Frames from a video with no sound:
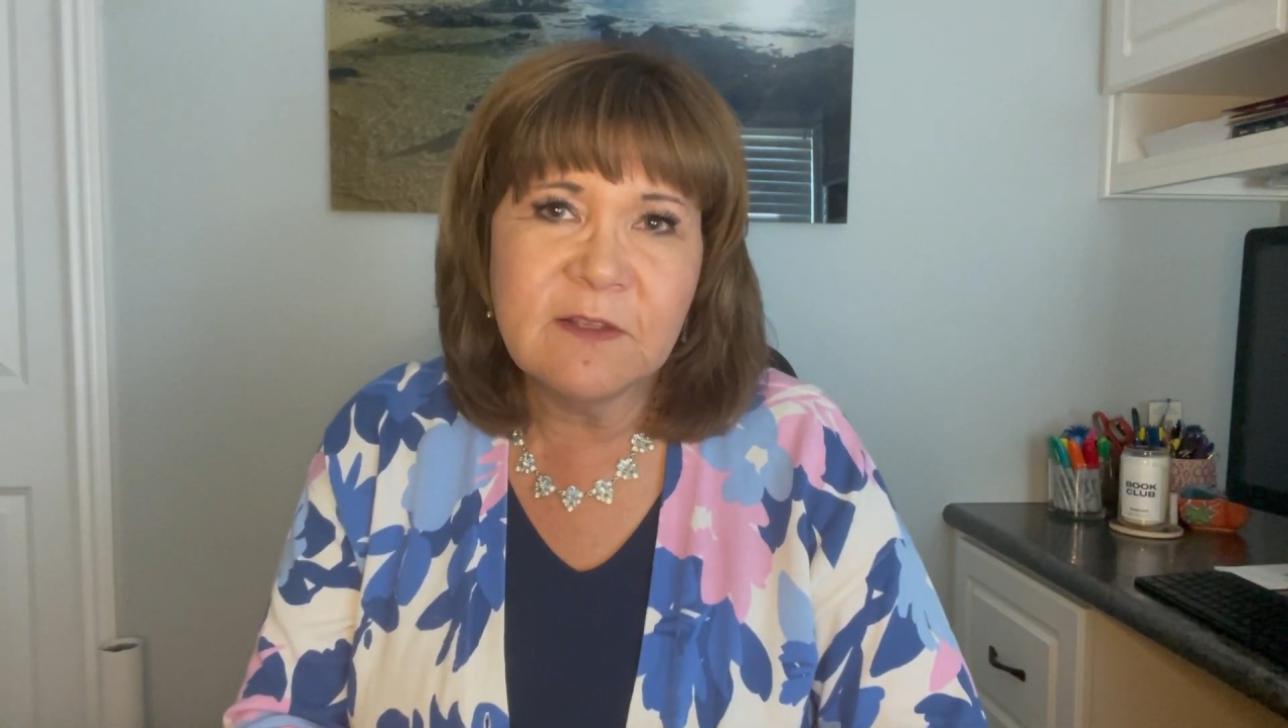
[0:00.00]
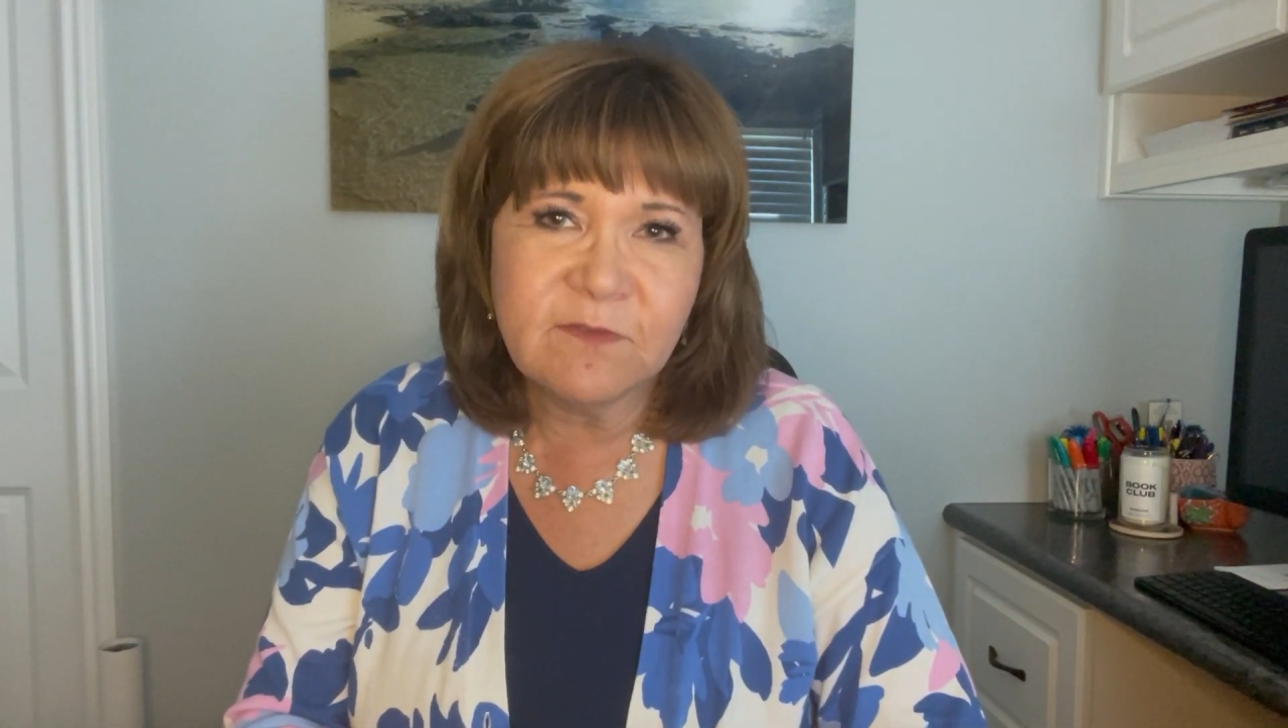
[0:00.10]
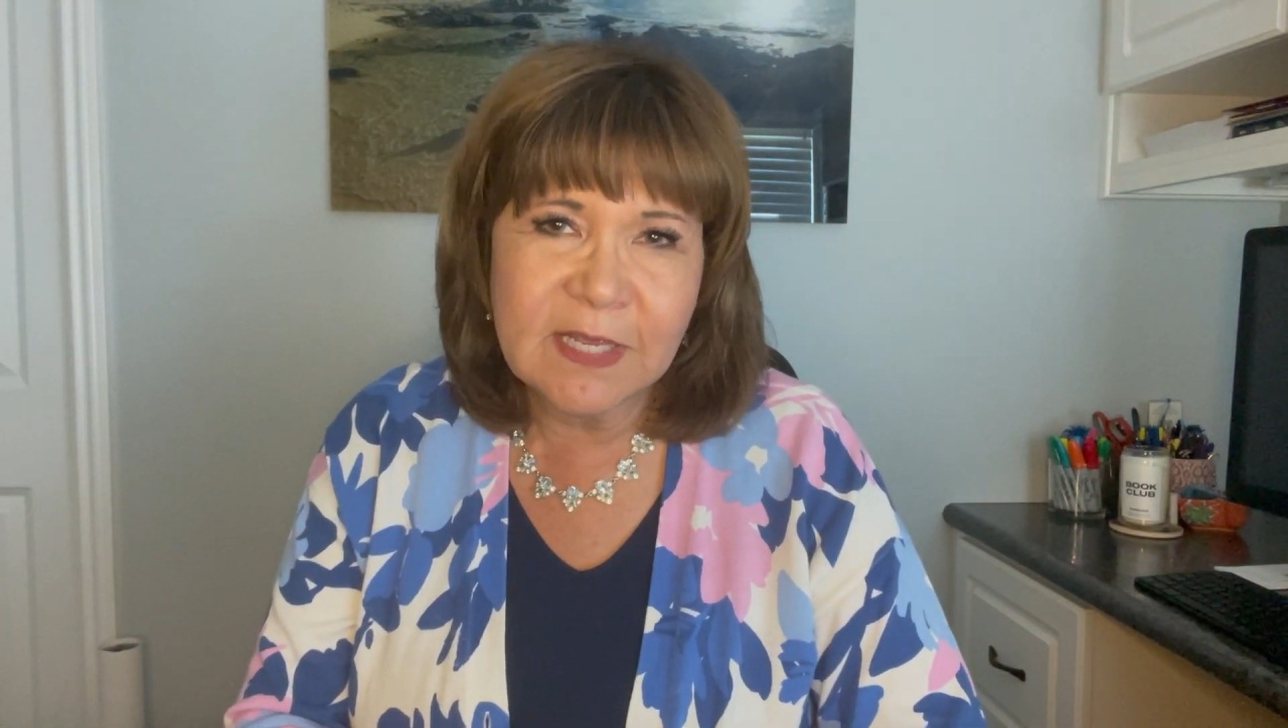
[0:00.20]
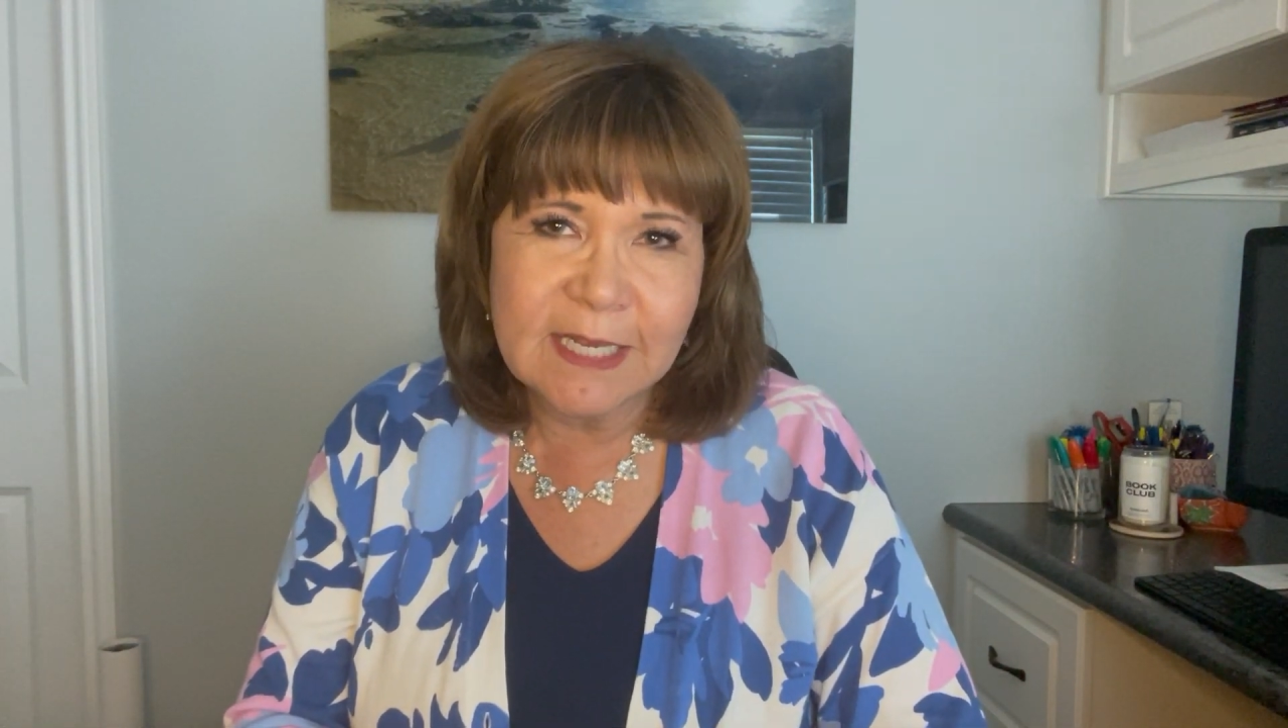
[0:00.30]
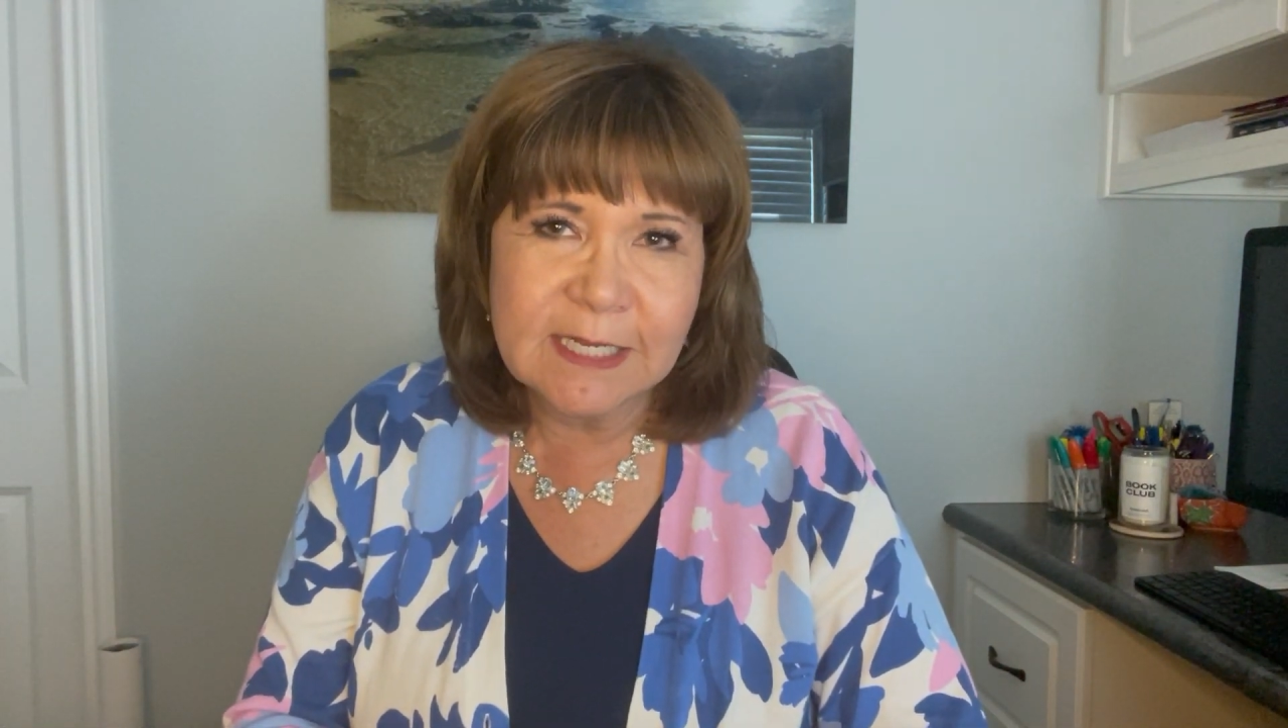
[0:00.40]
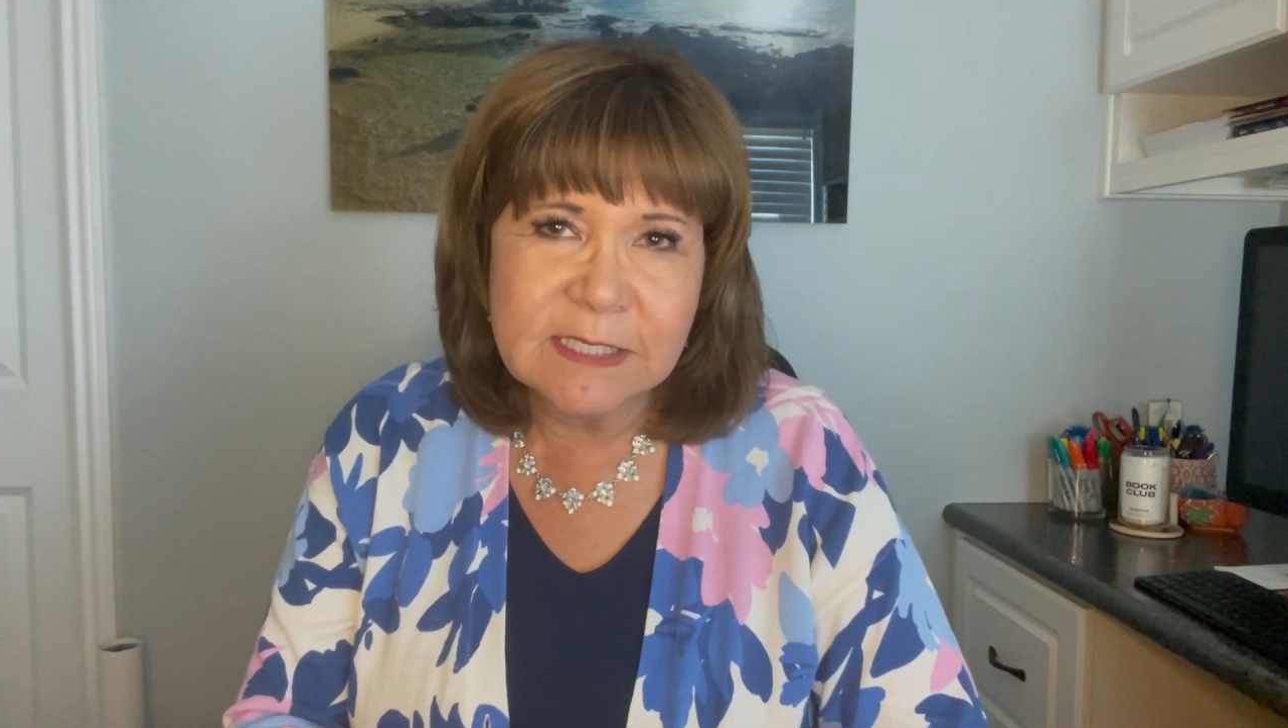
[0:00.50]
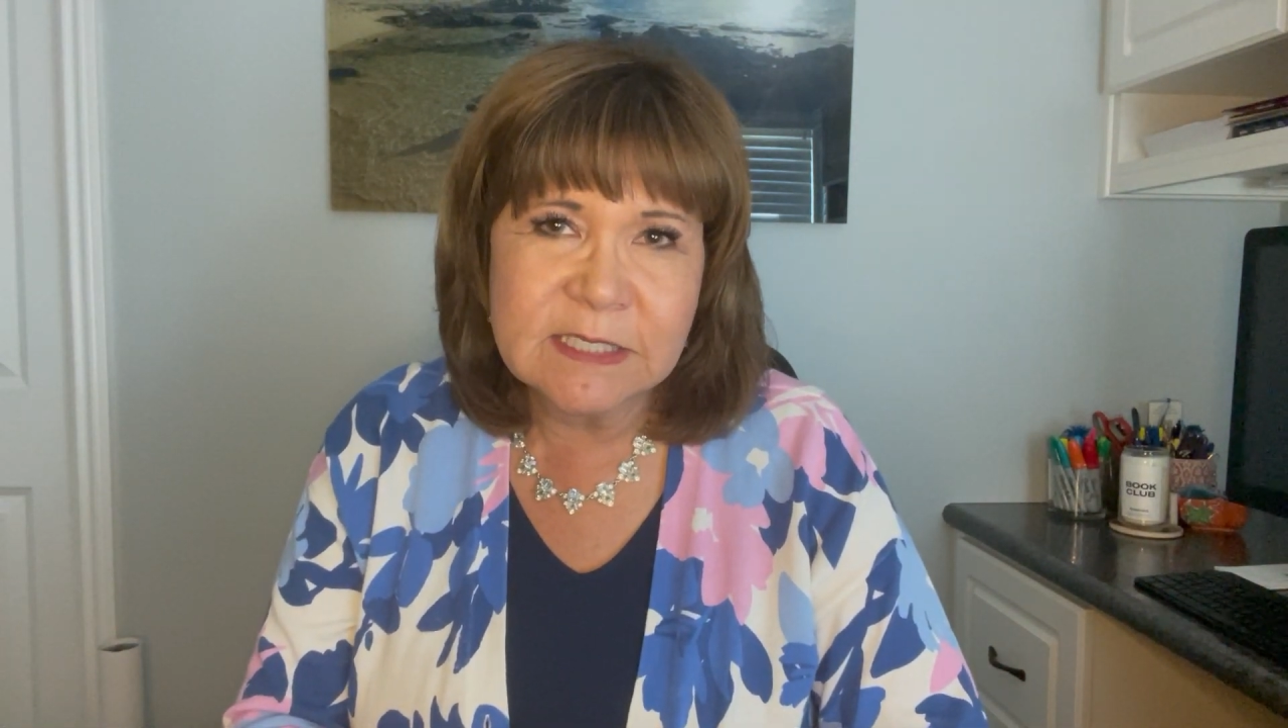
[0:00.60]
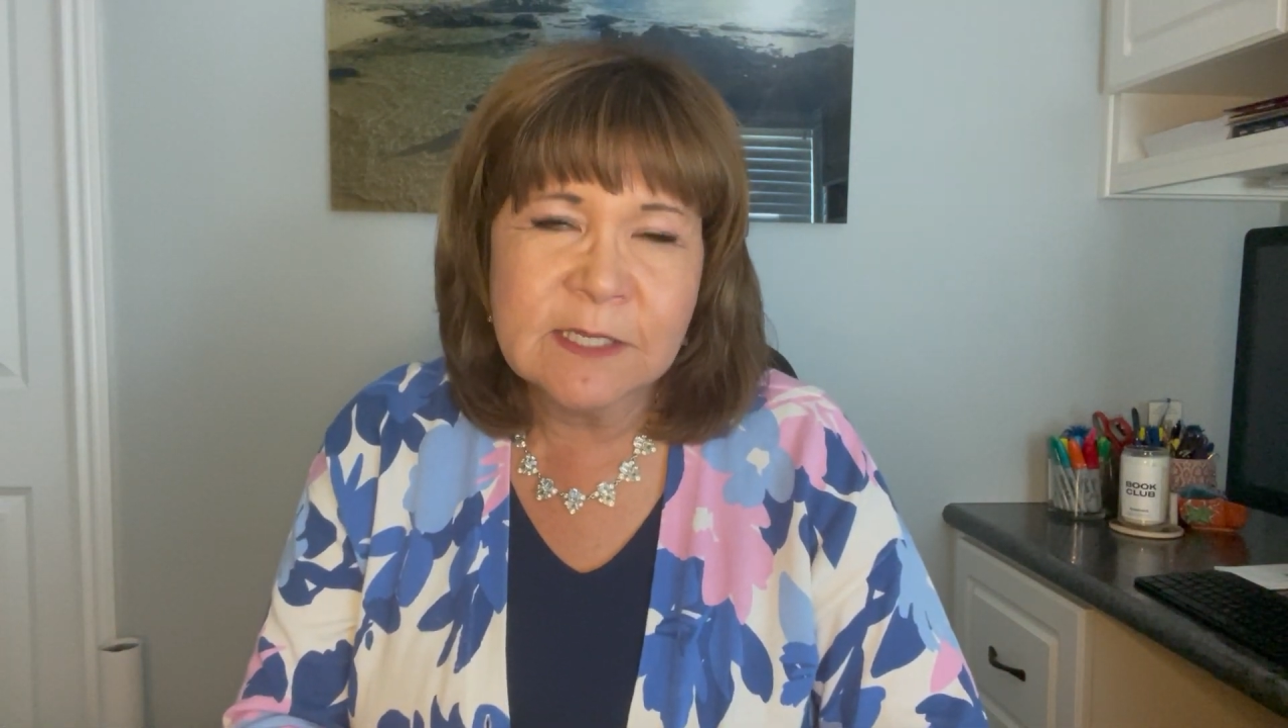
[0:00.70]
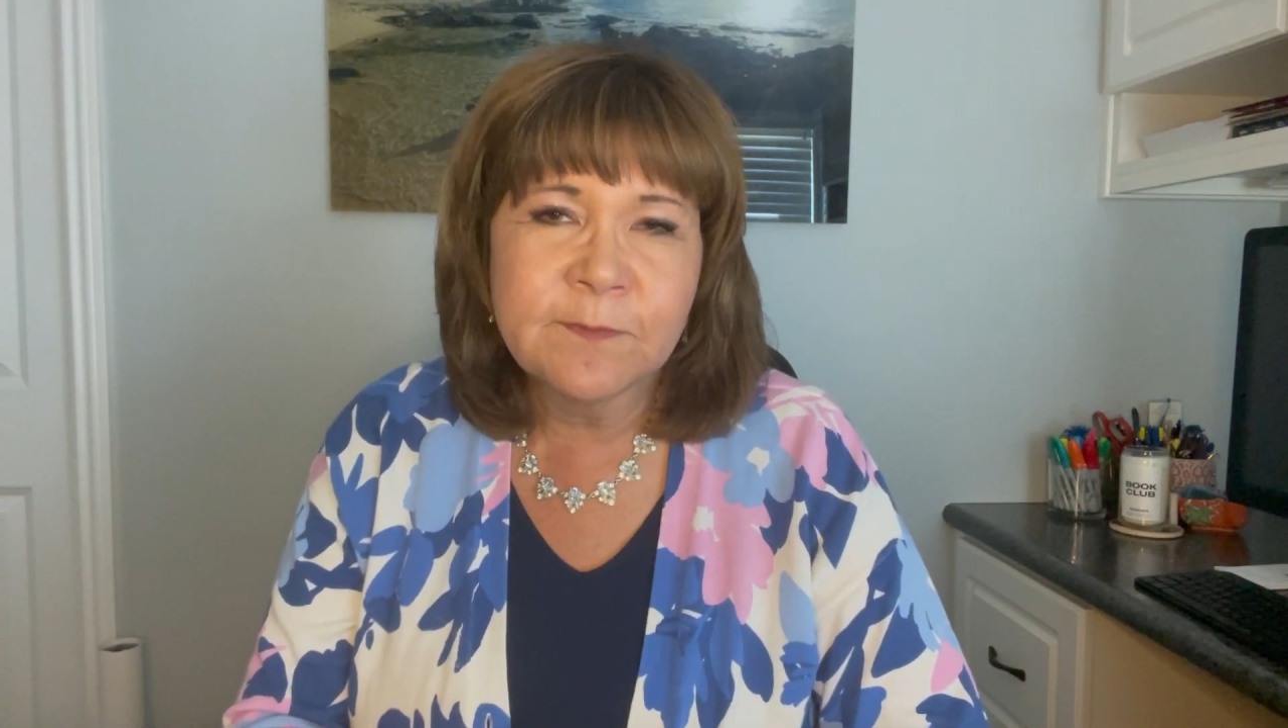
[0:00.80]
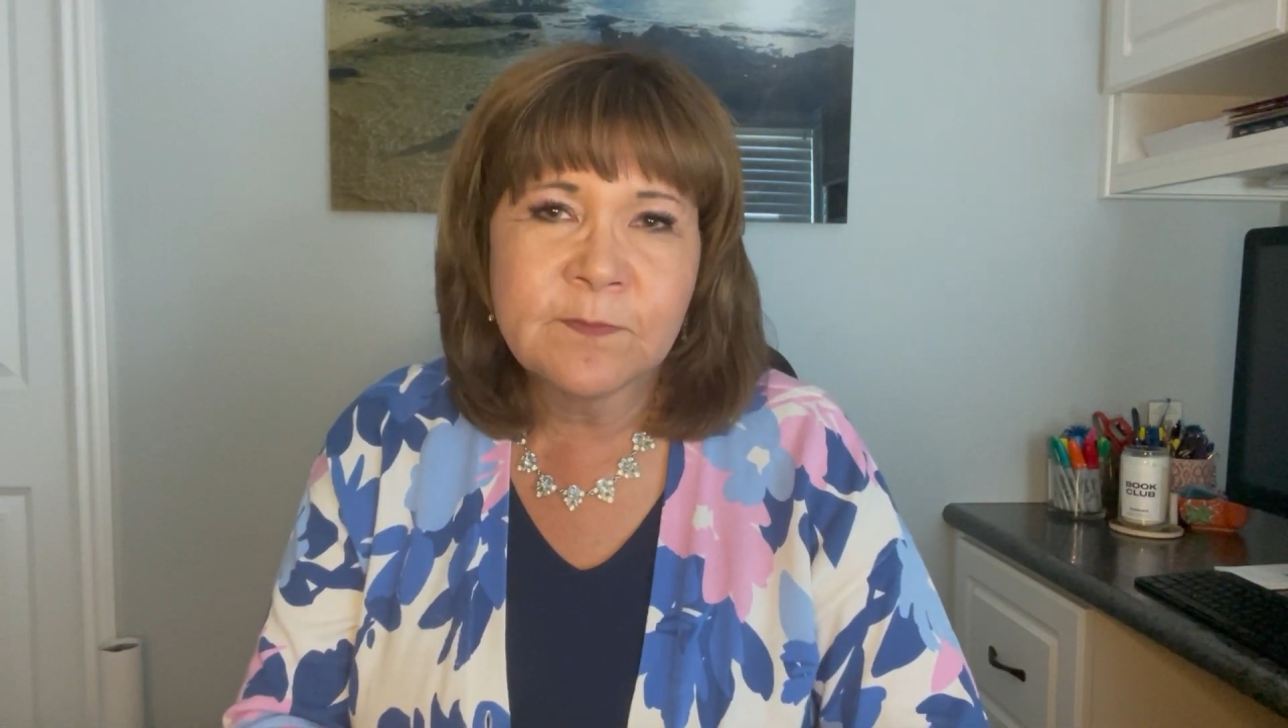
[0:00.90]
fees,